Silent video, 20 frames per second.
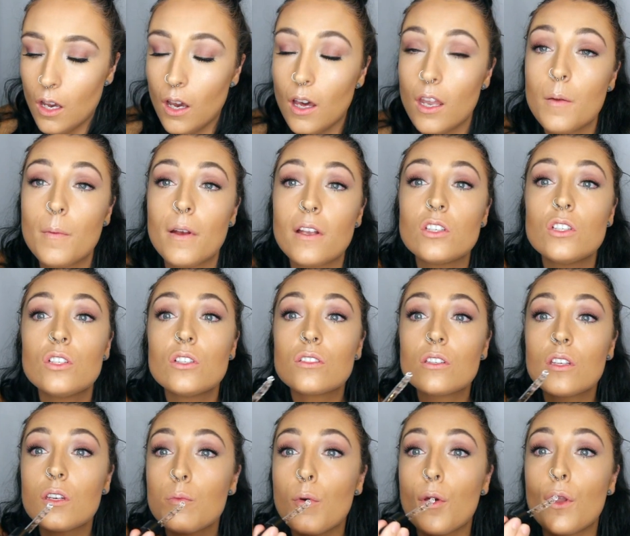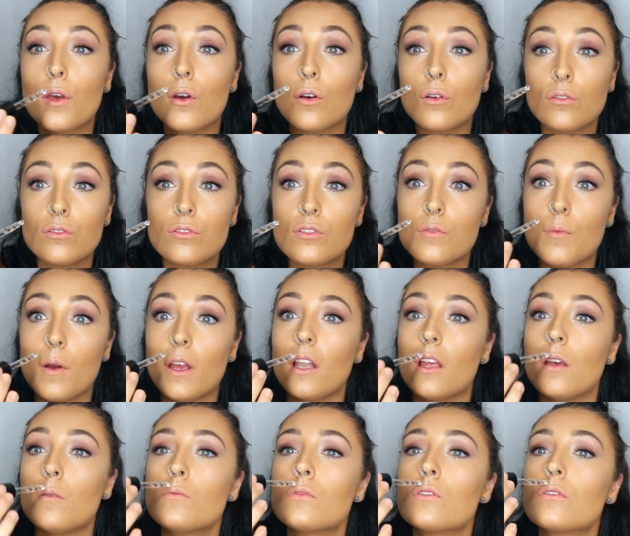and I'm actually just going to put it onto my
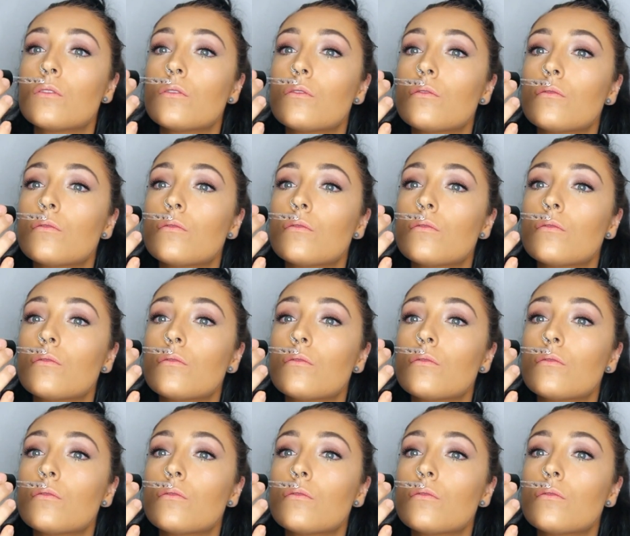lips.